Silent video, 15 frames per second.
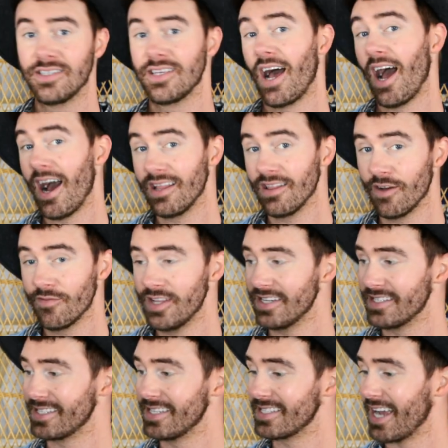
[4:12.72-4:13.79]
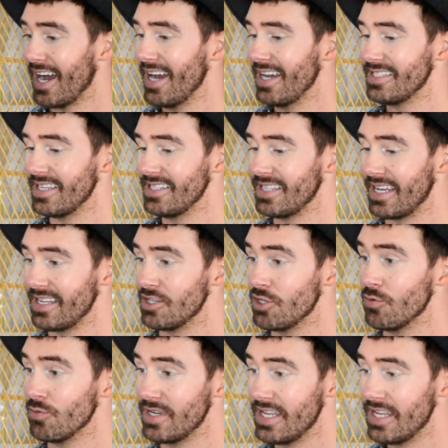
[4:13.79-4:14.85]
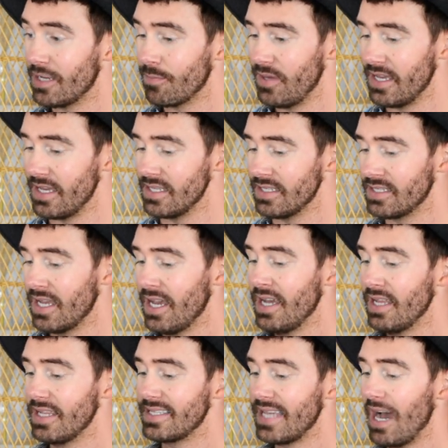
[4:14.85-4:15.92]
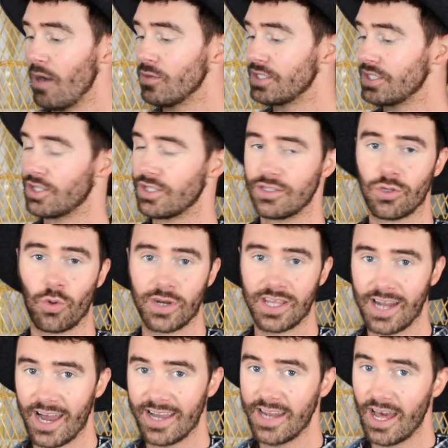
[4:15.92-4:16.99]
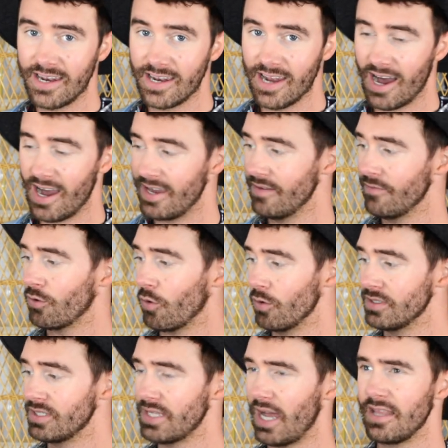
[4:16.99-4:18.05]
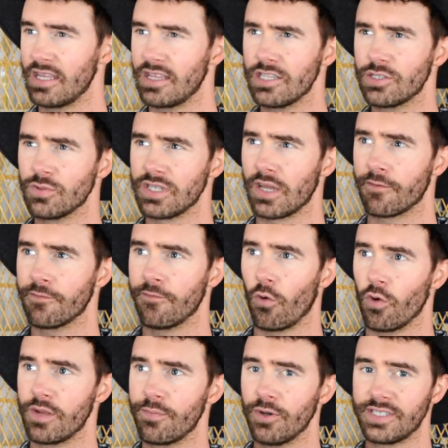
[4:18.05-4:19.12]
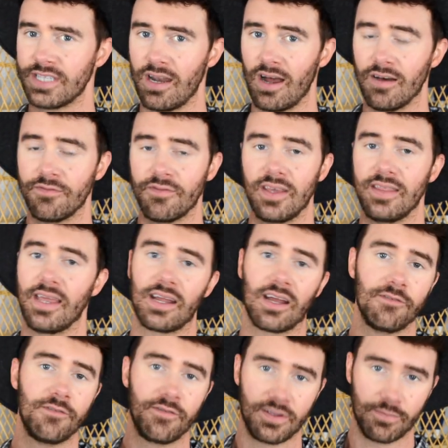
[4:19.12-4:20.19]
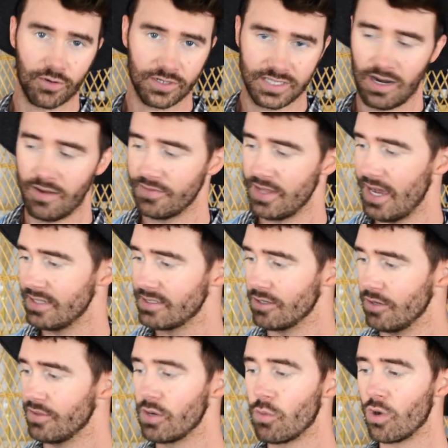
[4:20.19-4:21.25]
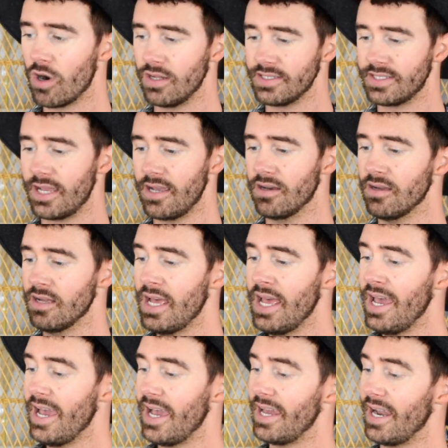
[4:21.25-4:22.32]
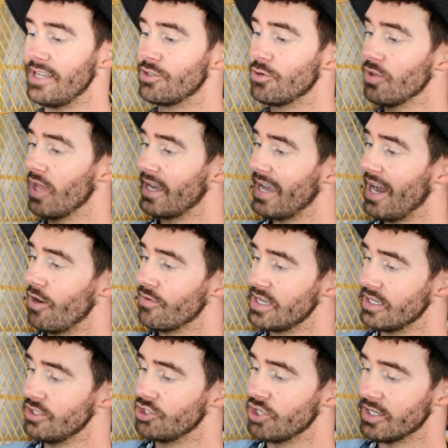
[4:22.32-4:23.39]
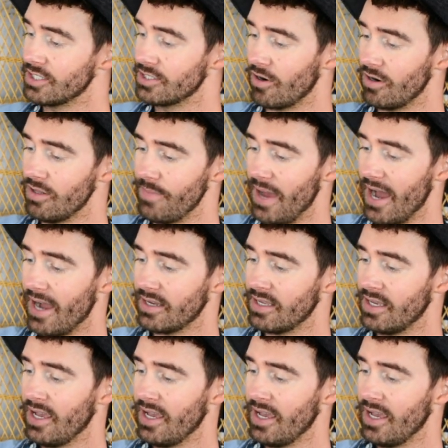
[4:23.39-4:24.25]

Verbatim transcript: I love this. This, guys, is a unique piece. This hat was twenty-nine ninety-nine, of course. I think this was like forty percent off, and then I got fifteen percent off that. So they were on sale. And I do like how the adjuster on the back